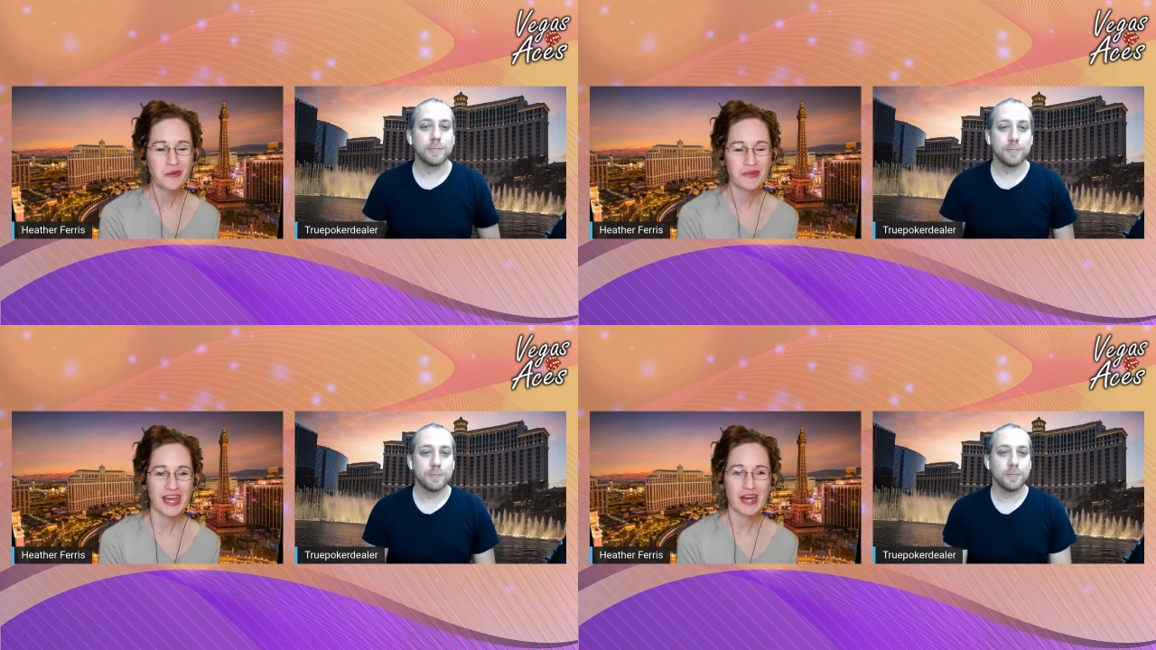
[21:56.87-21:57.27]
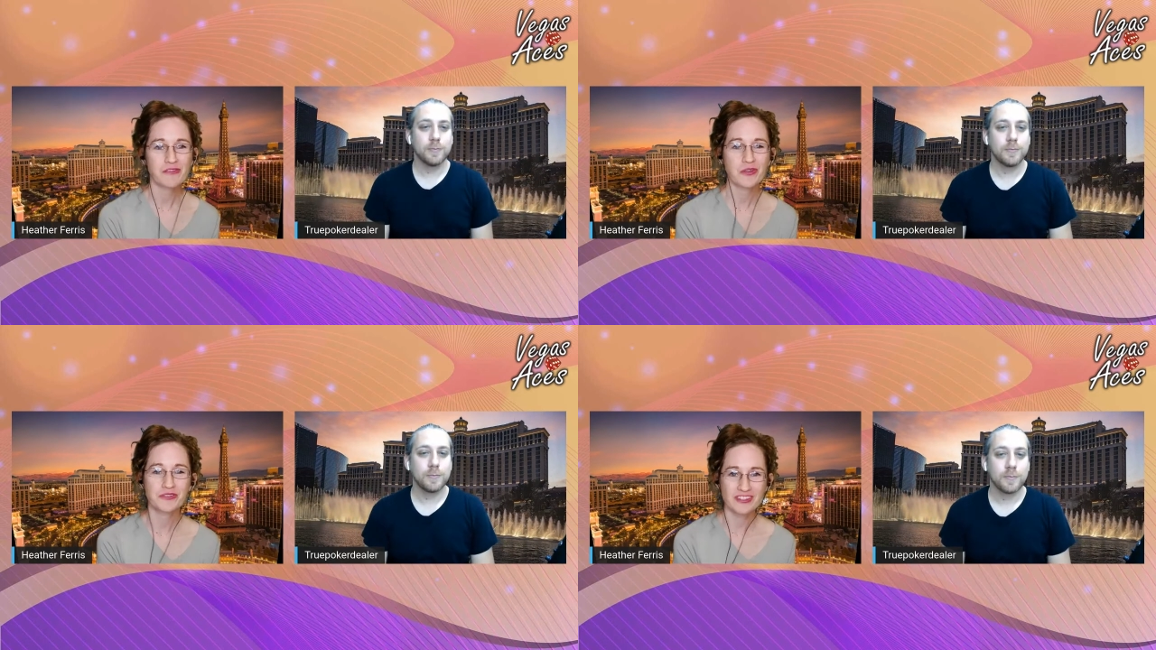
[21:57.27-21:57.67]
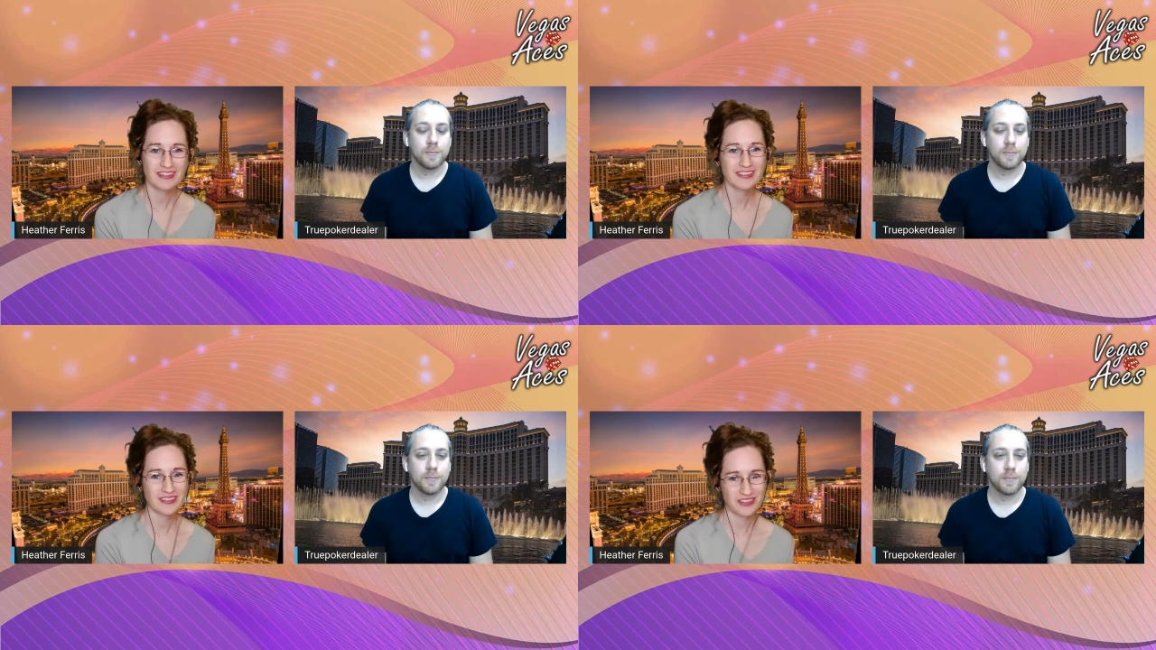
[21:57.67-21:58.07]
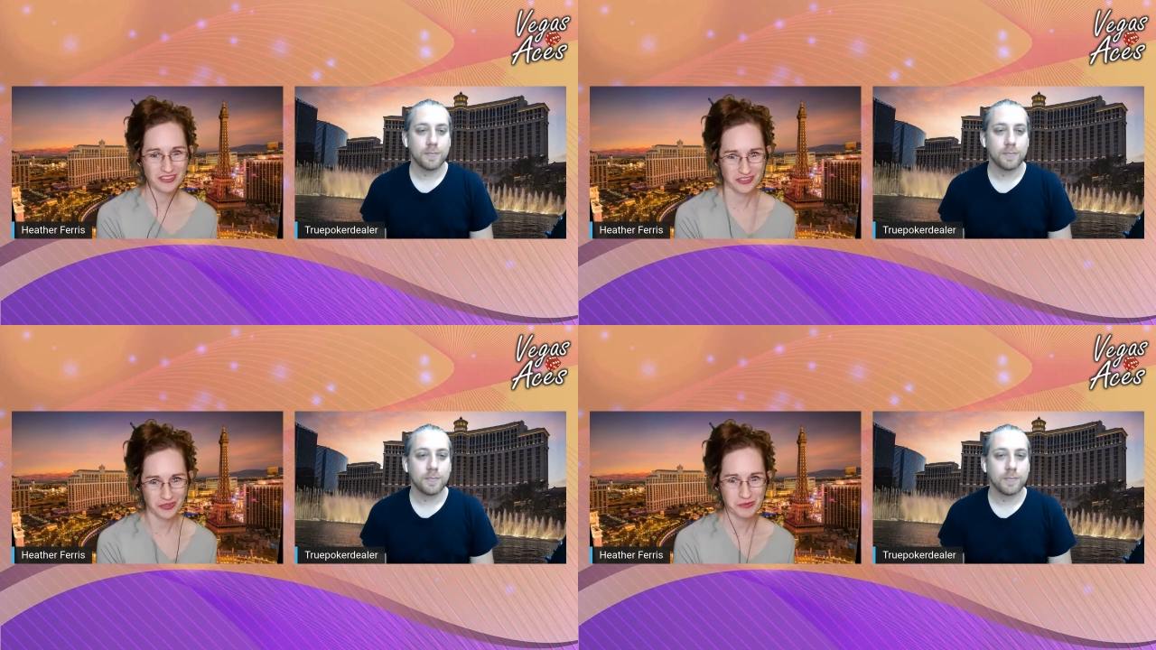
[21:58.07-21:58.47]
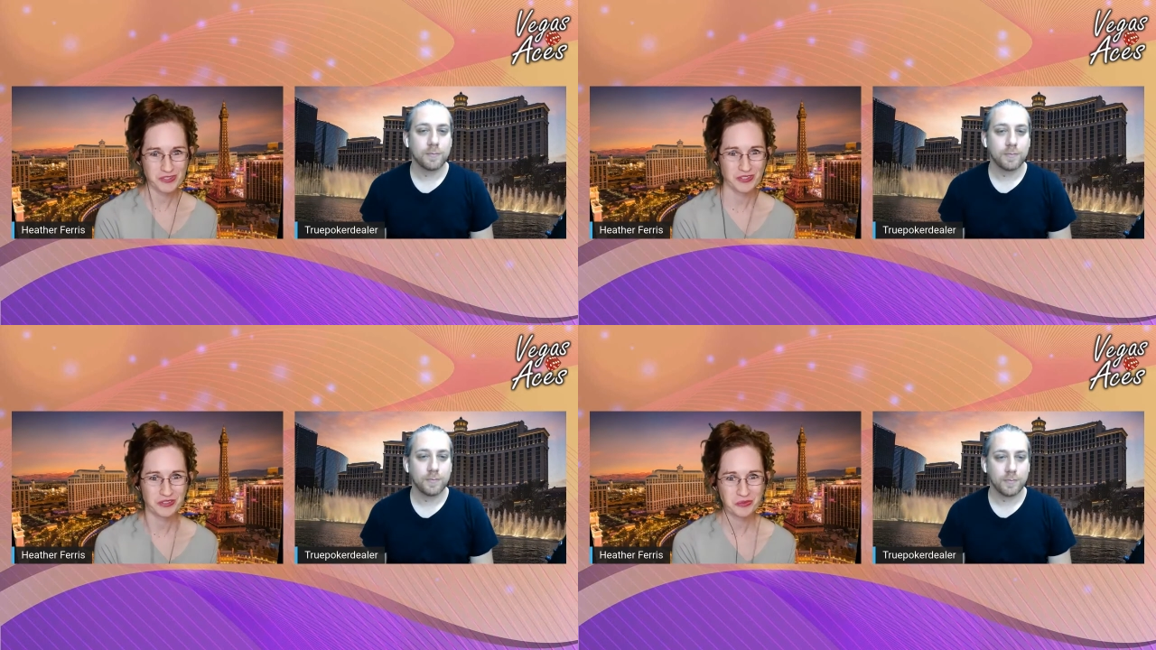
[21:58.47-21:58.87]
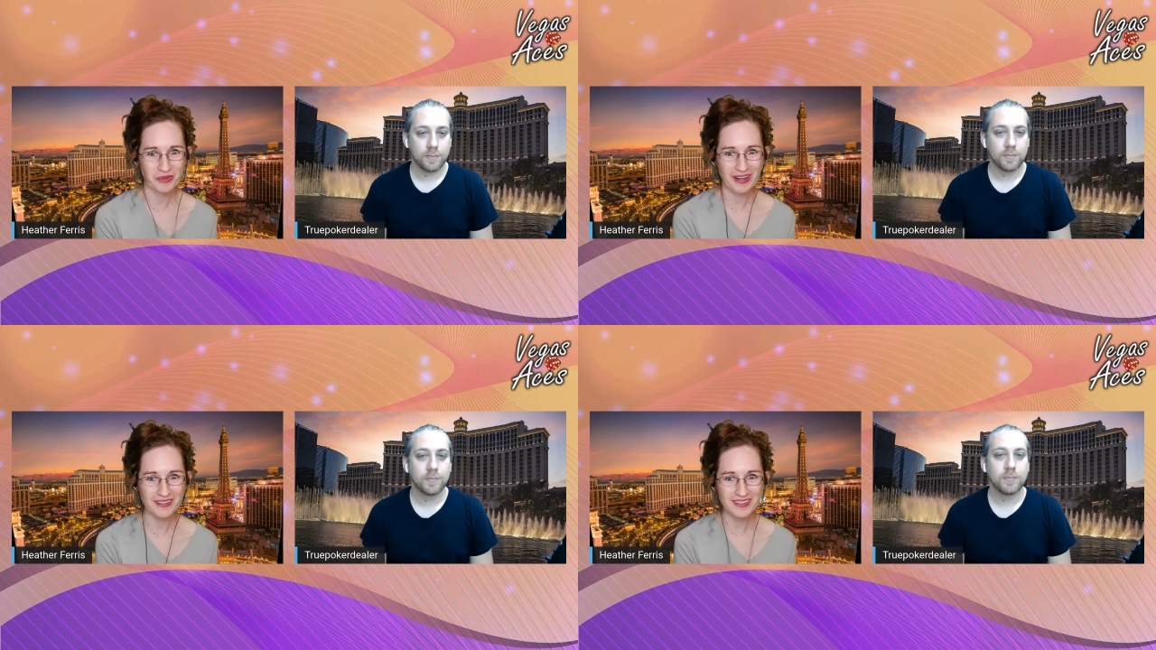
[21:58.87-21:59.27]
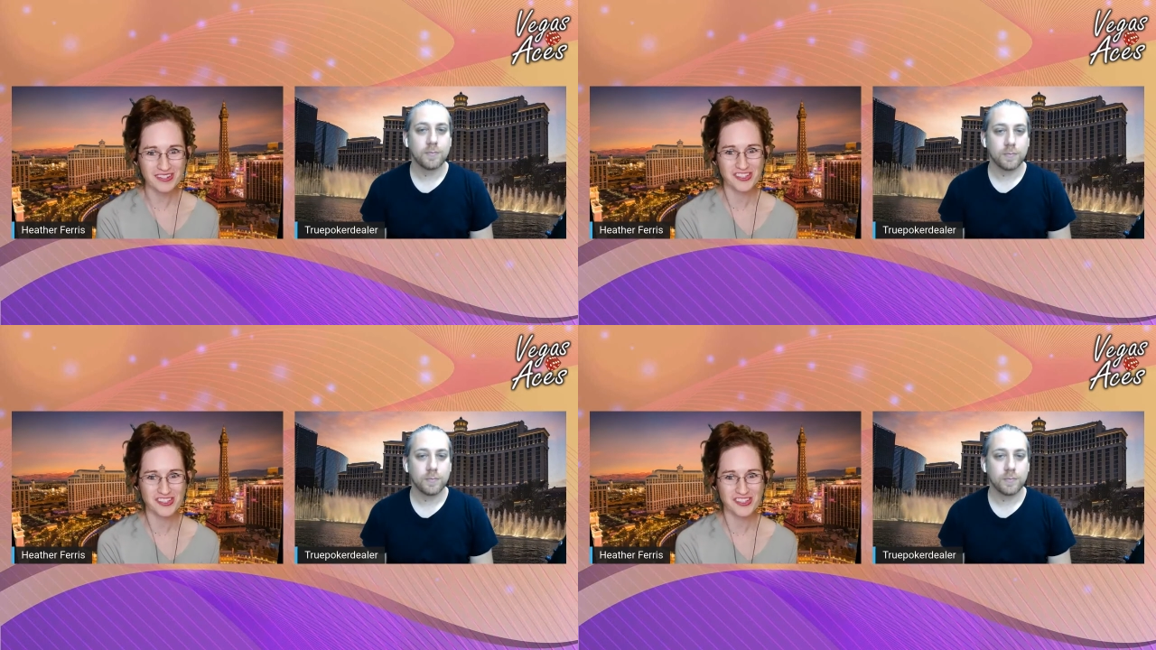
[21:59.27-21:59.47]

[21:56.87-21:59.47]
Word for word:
Speaker 1: We have those links in the description as well.